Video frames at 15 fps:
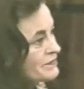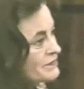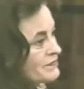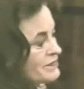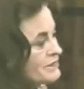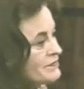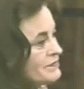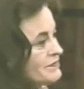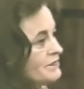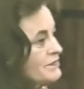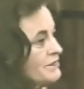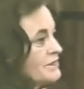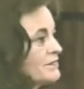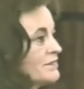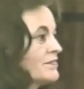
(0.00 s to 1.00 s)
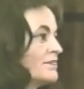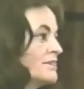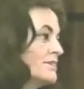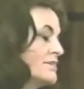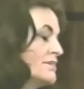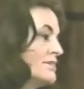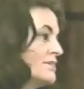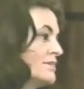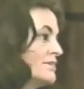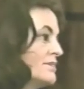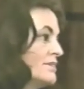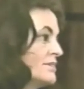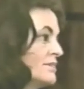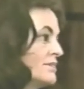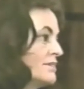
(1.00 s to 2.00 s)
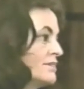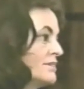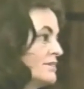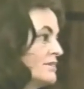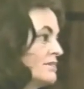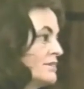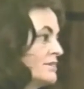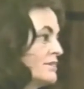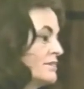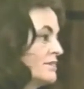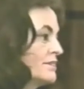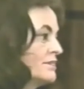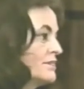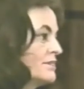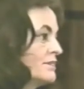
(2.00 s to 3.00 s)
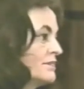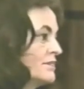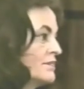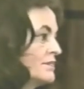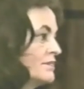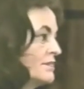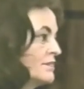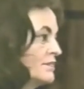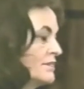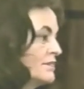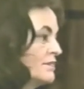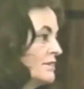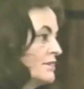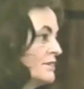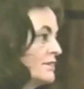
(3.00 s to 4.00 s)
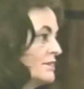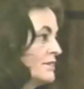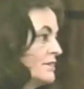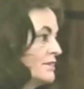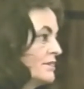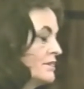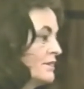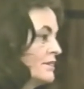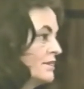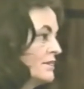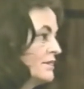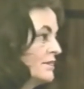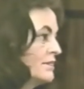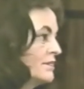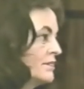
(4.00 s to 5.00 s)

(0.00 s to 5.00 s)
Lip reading: No one is speaking in this clip.